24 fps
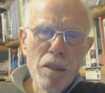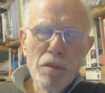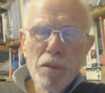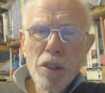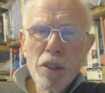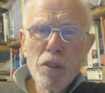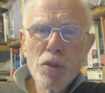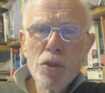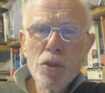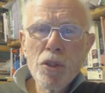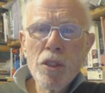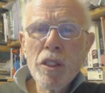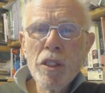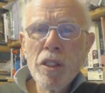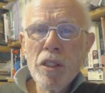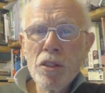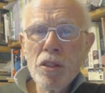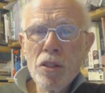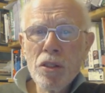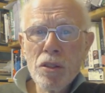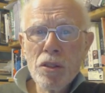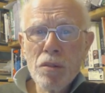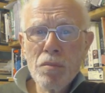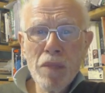Now, if we consider
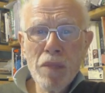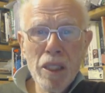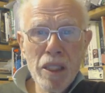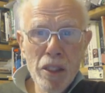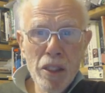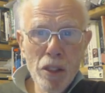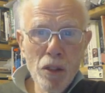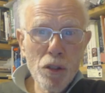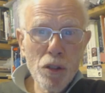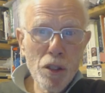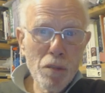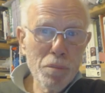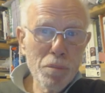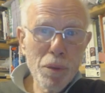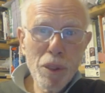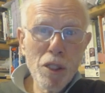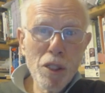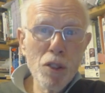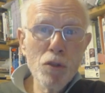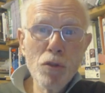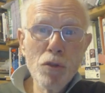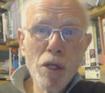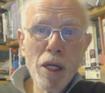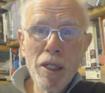this merely on a
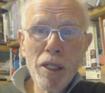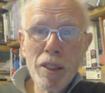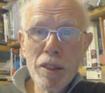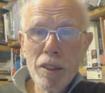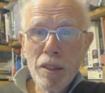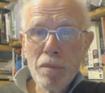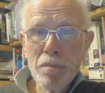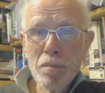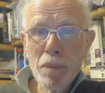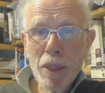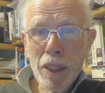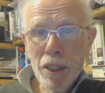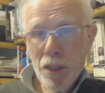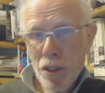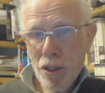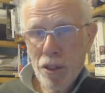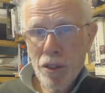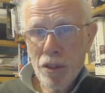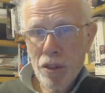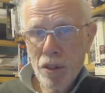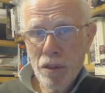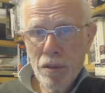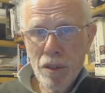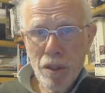pro rata
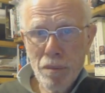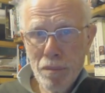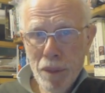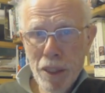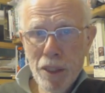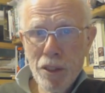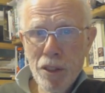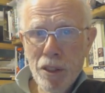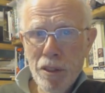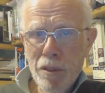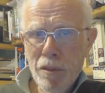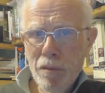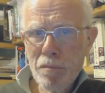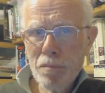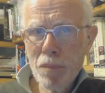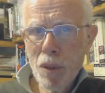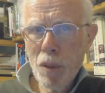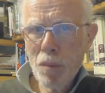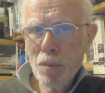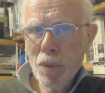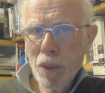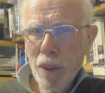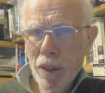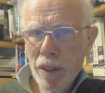basis, on the basis of
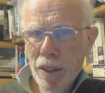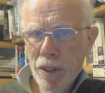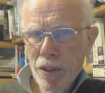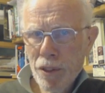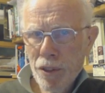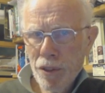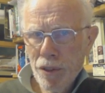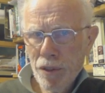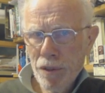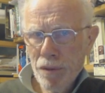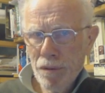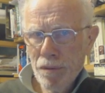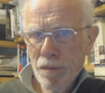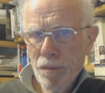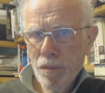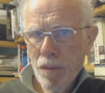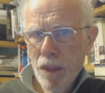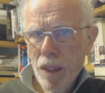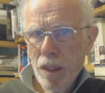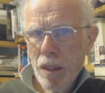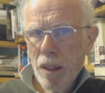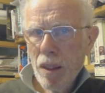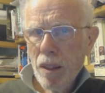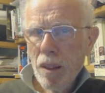population,
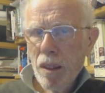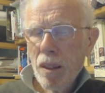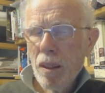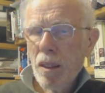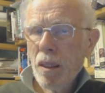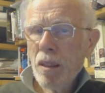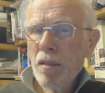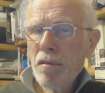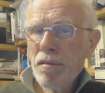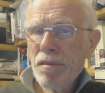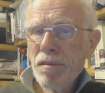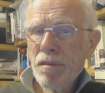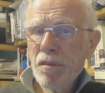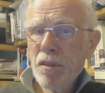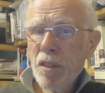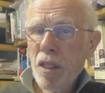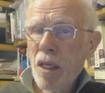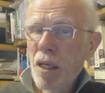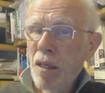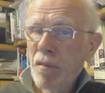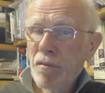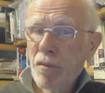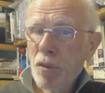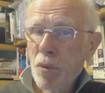if
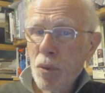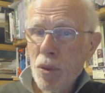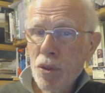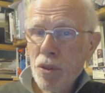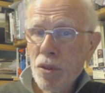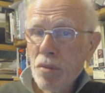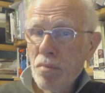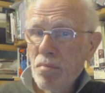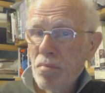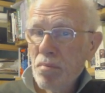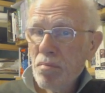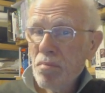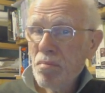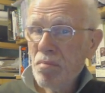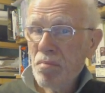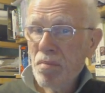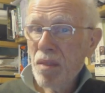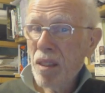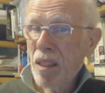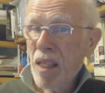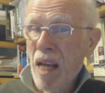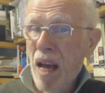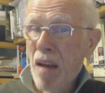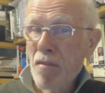Dartford was
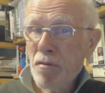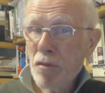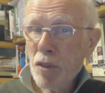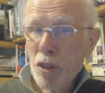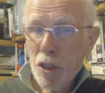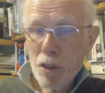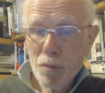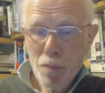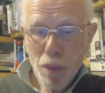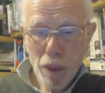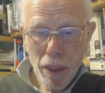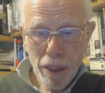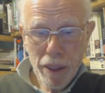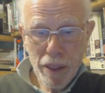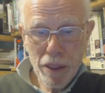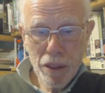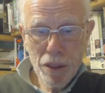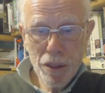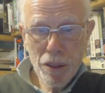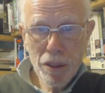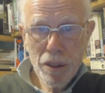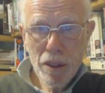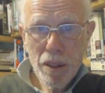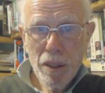an average
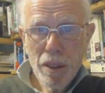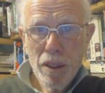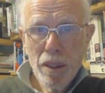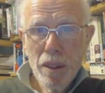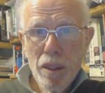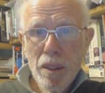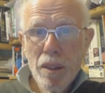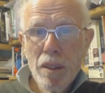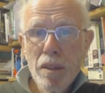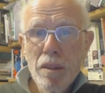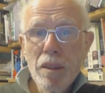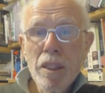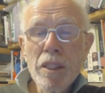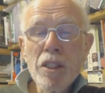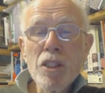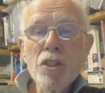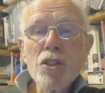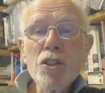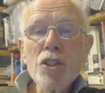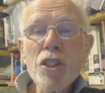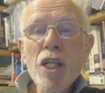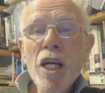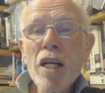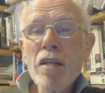place, then
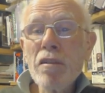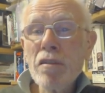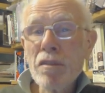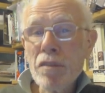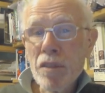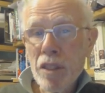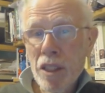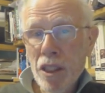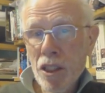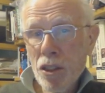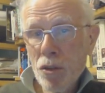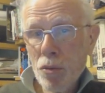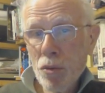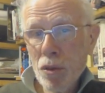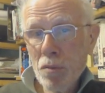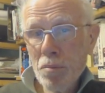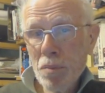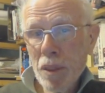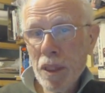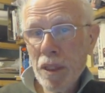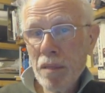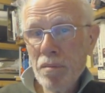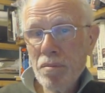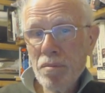its share of this
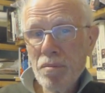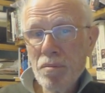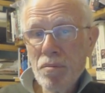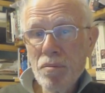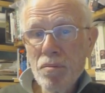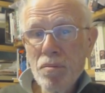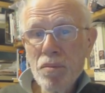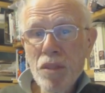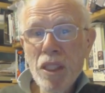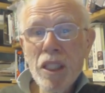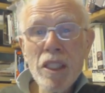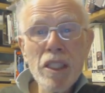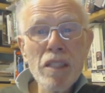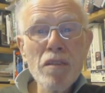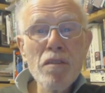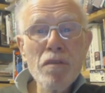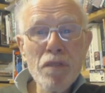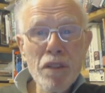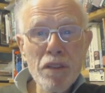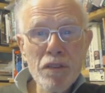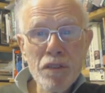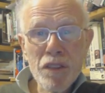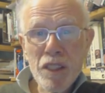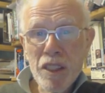would be nearly
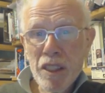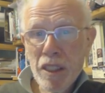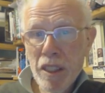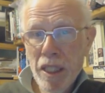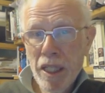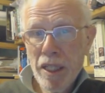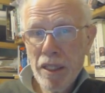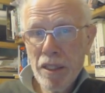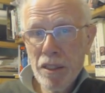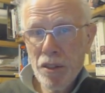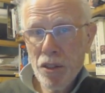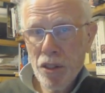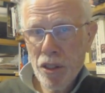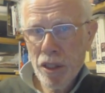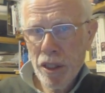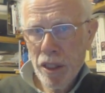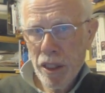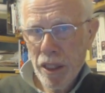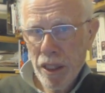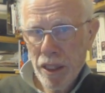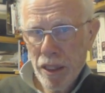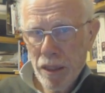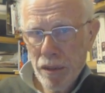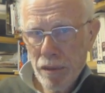50 deaths a
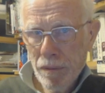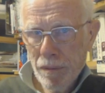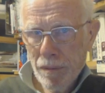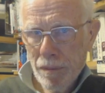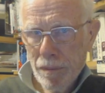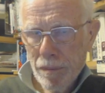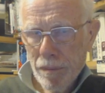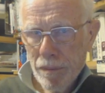year.